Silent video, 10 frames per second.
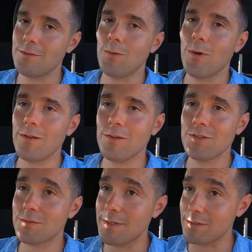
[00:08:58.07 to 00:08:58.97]
So why don't you
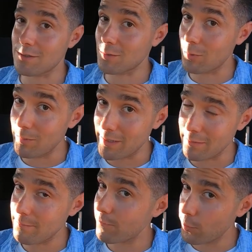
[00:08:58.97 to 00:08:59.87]
just make the store make
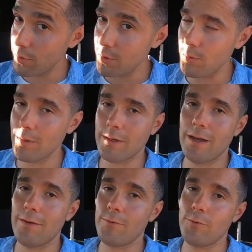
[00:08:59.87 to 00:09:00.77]
it for you and you can
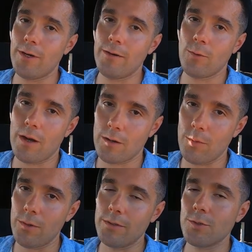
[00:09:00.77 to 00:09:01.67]
have great guacamole.